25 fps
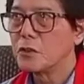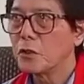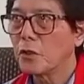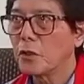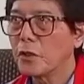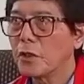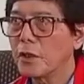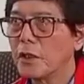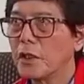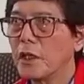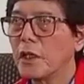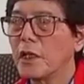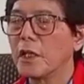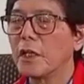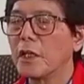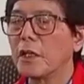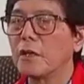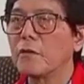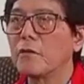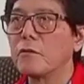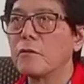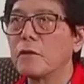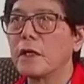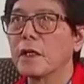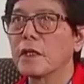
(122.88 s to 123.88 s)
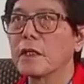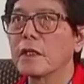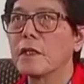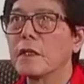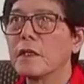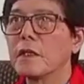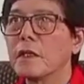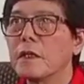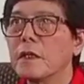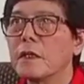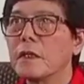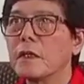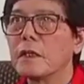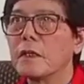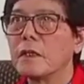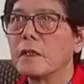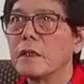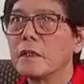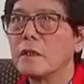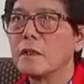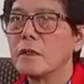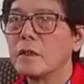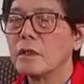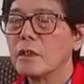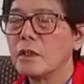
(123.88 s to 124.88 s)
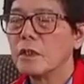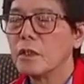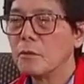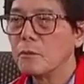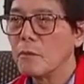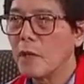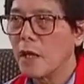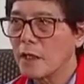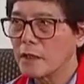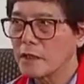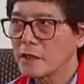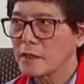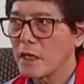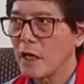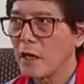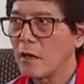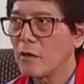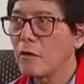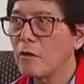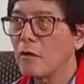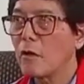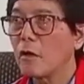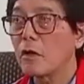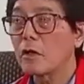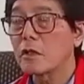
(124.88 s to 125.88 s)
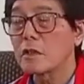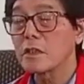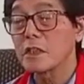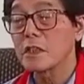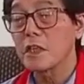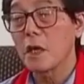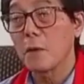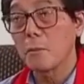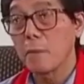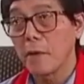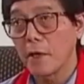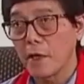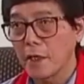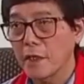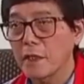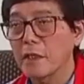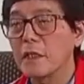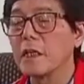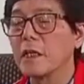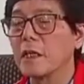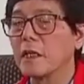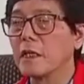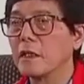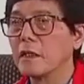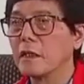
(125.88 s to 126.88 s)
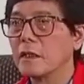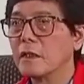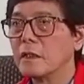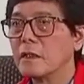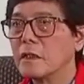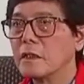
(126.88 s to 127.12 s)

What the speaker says: Jointly with Nimhasao or separately,